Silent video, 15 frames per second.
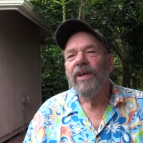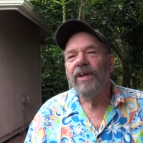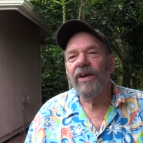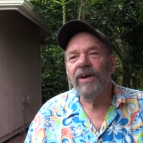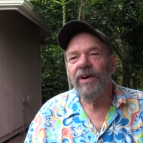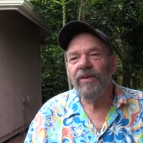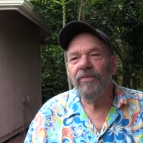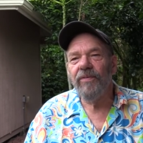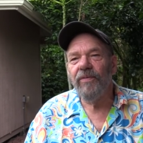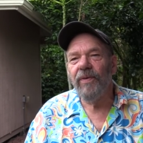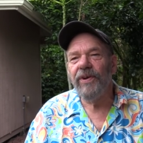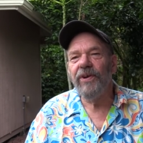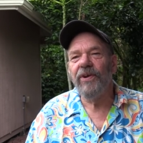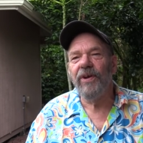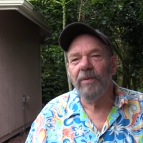Uh,
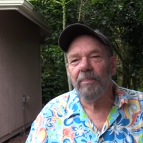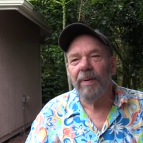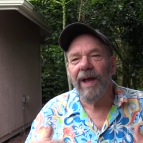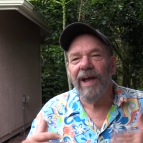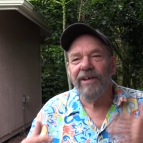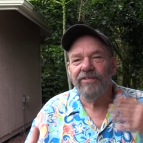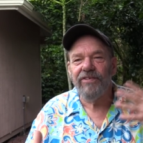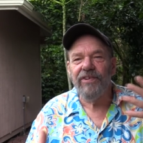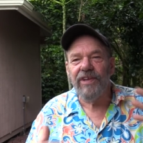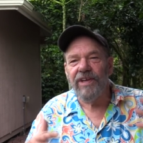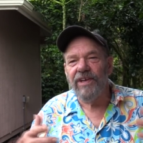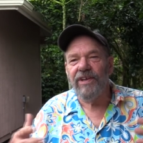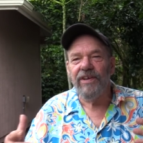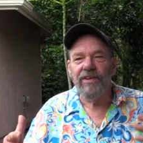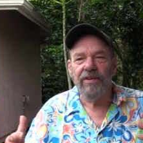when you get past
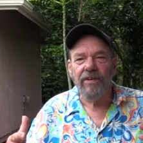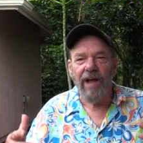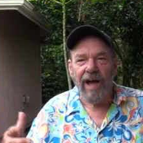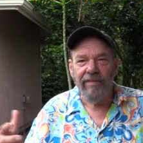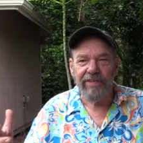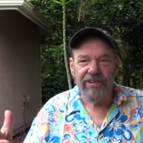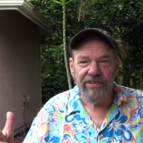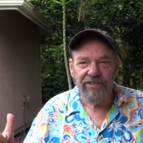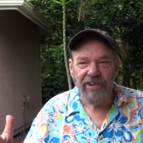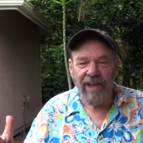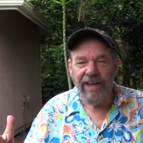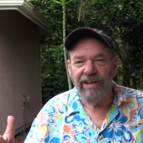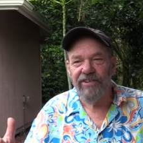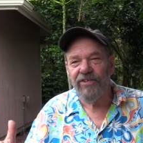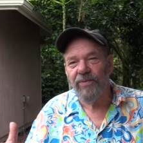the novice
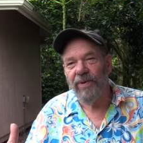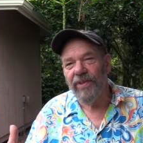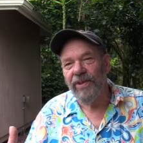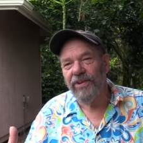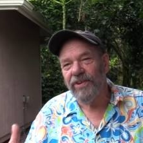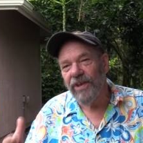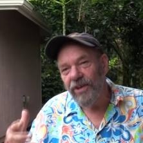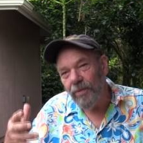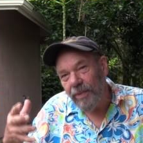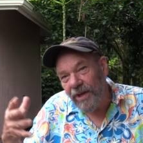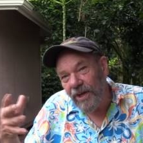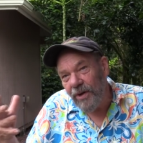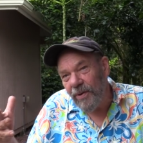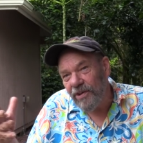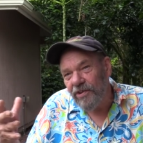stage with it, then you
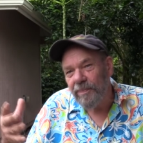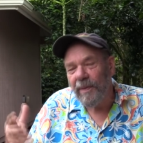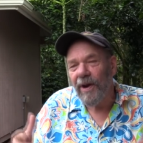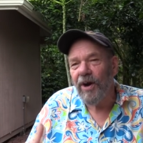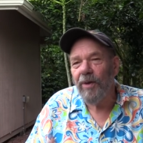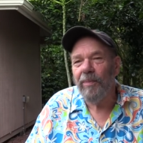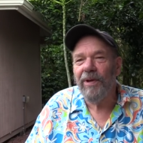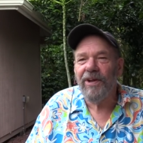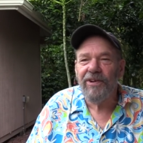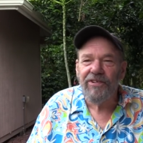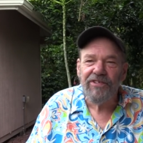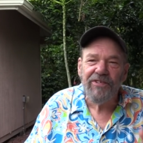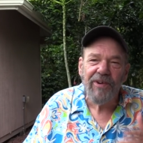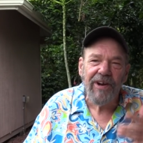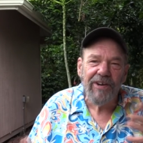begin to experiment and
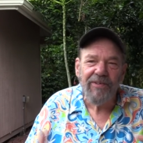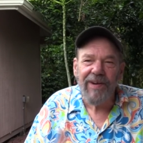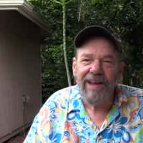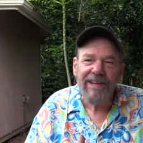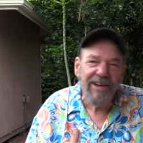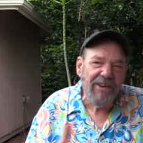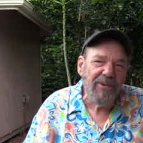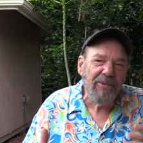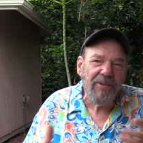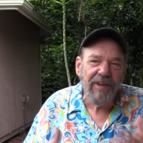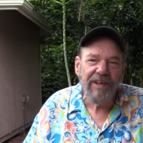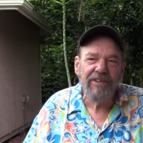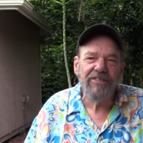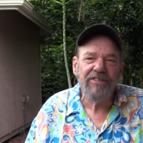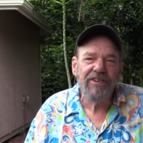you start trying to do
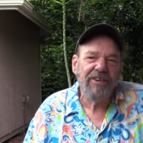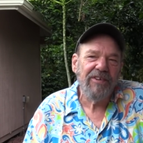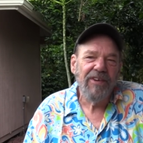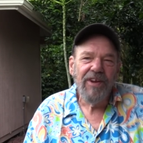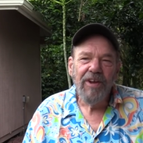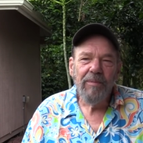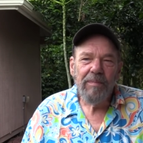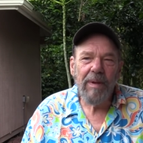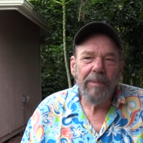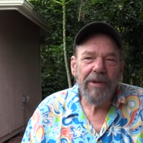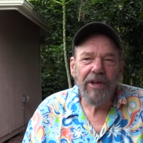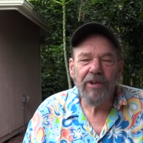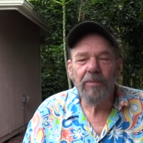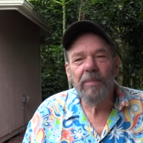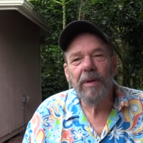things that
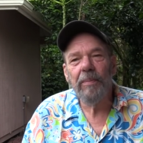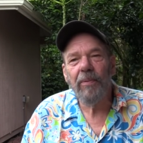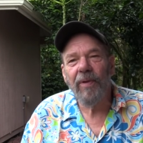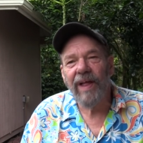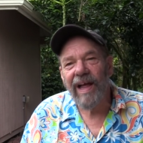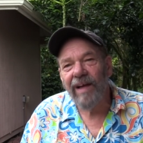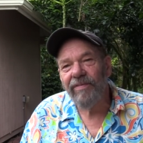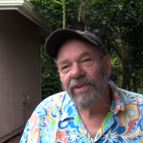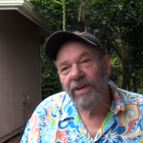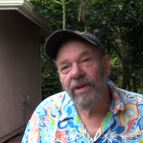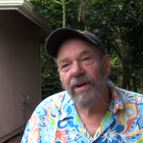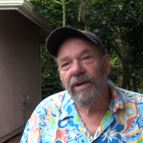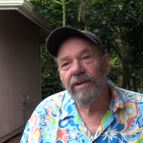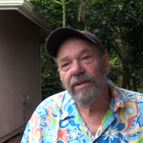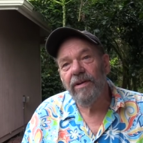maybe other people haven't
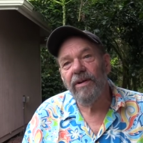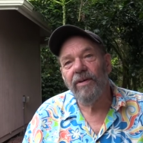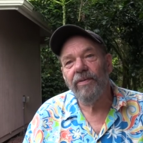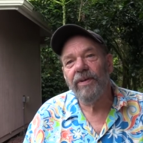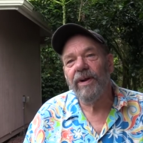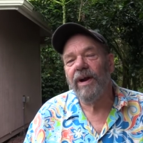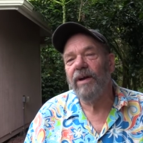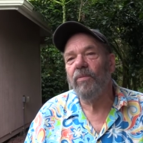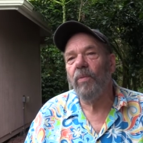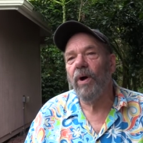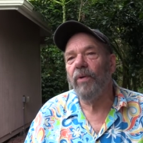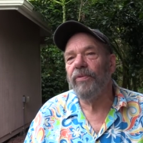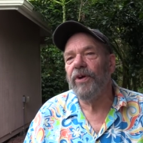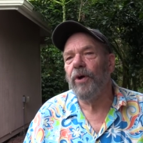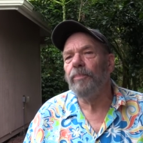done, you know, that aren't
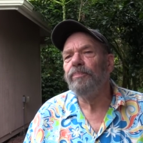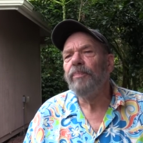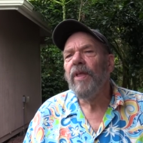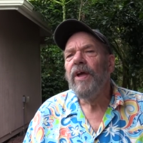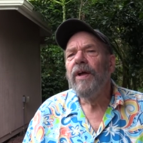well known.